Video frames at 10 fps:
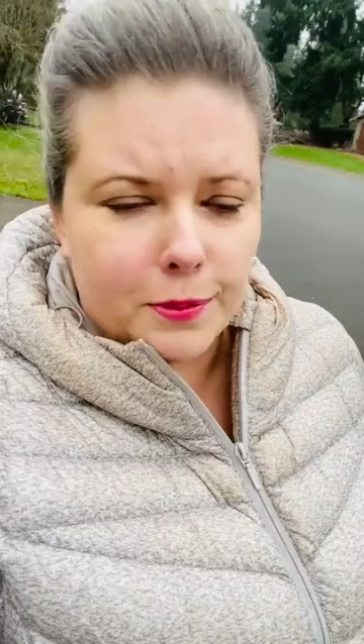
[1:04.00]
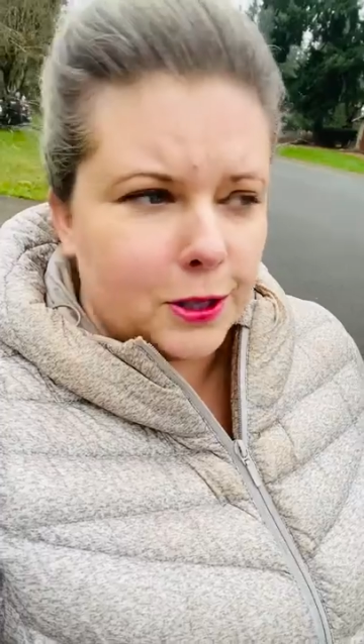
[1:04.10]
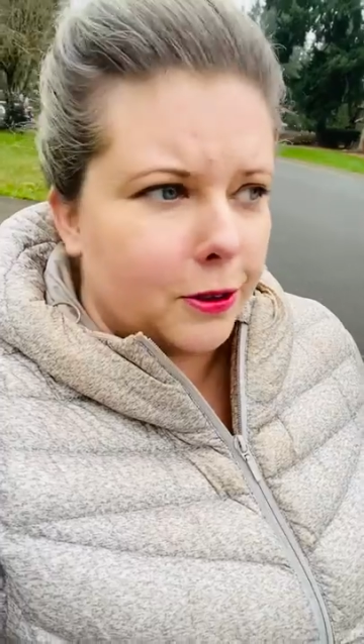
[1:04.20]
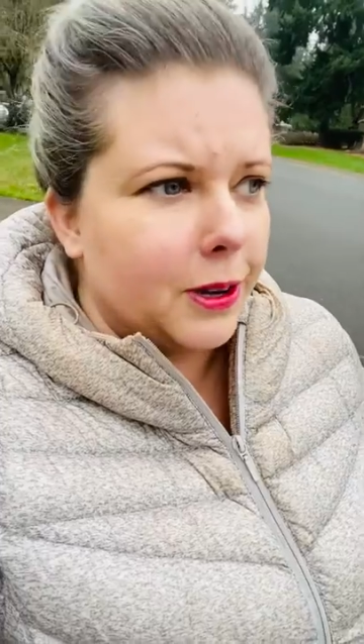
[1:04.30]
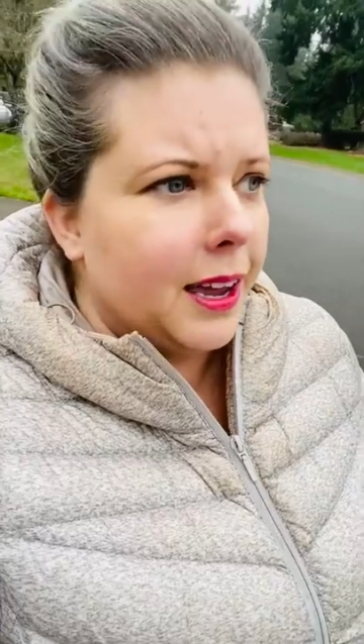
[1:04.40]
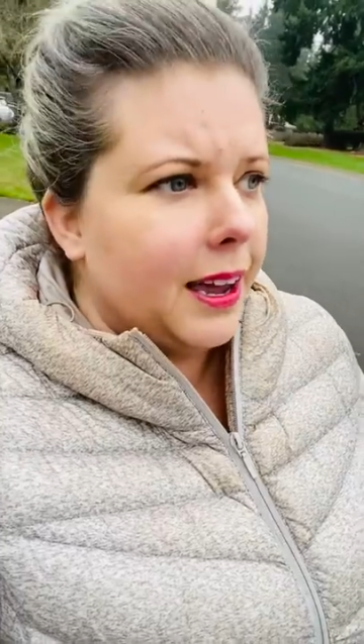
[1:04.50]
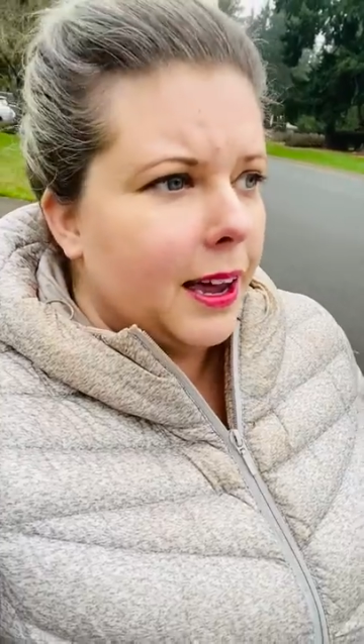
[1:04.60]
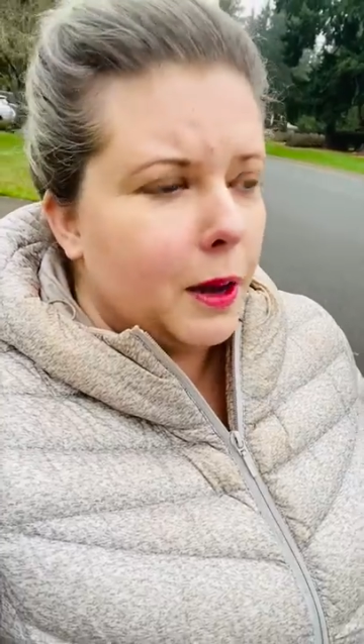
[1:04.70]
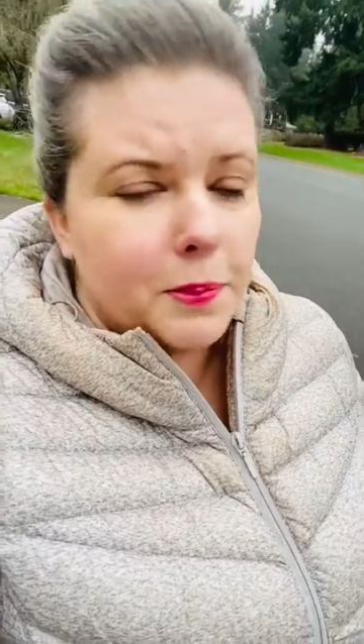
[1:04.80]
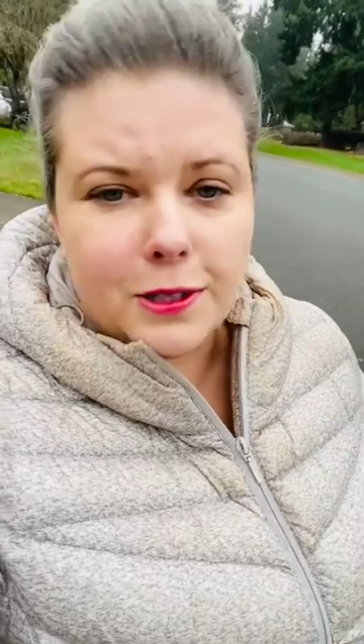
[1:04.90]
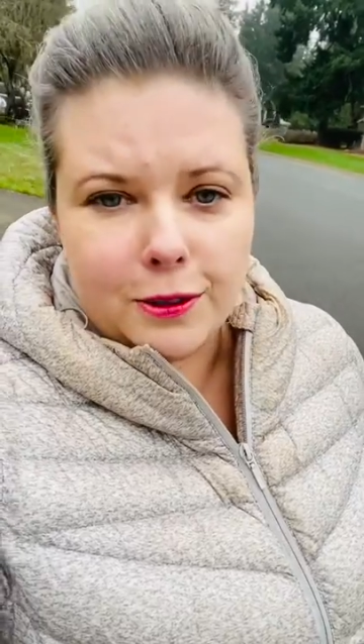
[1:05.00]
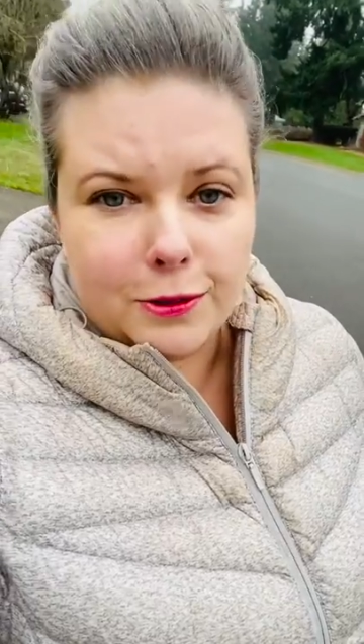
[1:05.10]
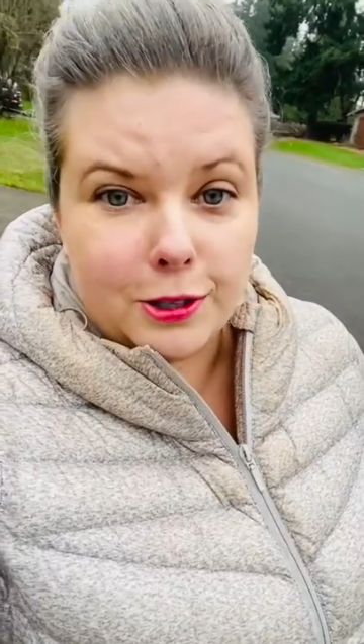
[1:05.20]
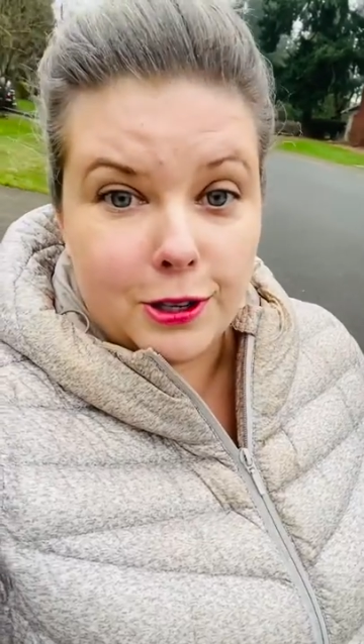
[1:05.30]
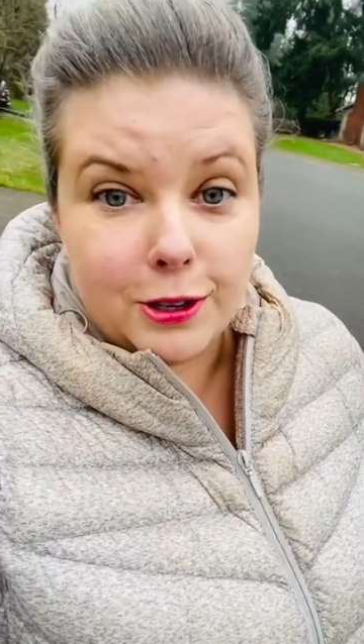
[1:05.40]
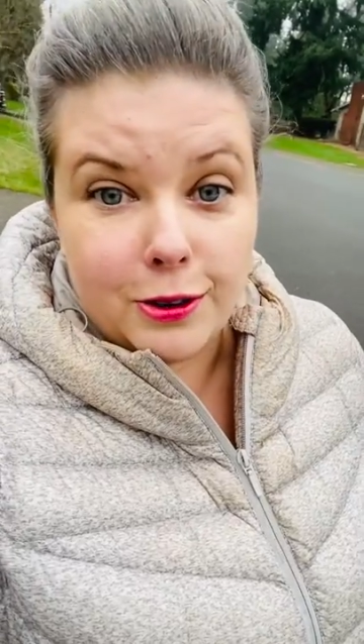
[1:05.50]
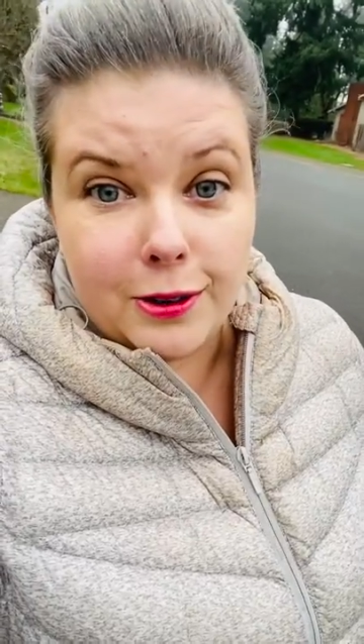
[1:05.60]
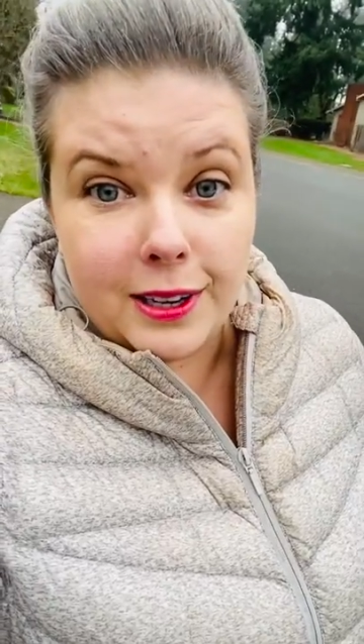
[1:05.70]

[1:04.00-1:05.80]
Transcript: So episode 2